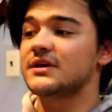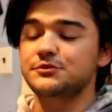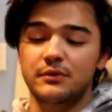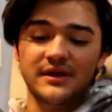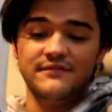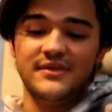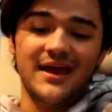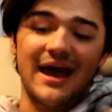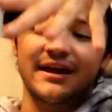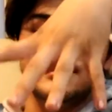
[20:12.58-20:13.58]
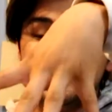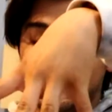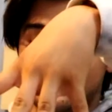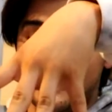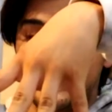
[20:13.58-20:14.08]
Because if they hadn't
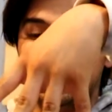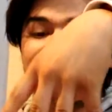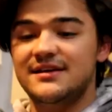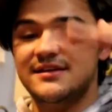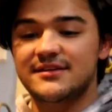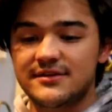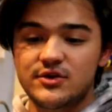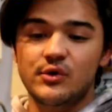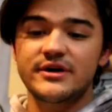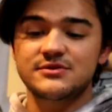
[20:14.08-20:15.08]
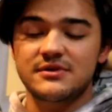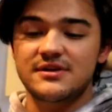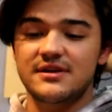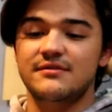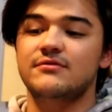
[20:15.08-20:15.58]
done that, the noise
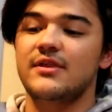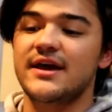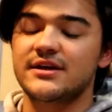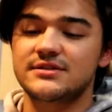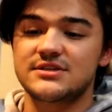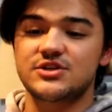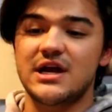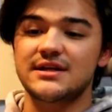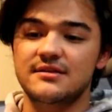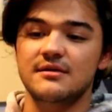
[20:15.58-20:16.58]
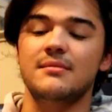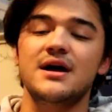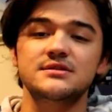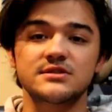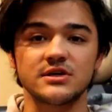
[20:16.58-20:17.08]
wouldn't have, like, distracted the
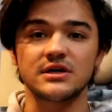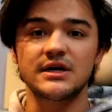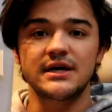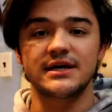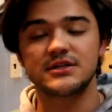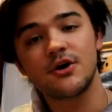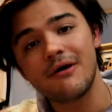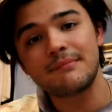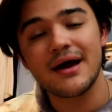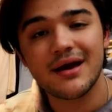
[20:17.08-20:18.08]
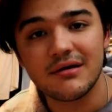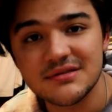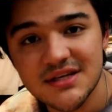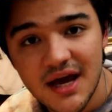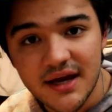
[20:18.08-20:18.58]
monster into going back
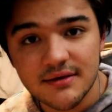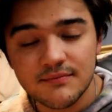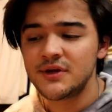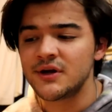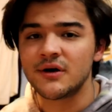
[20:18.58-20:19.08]
outside, you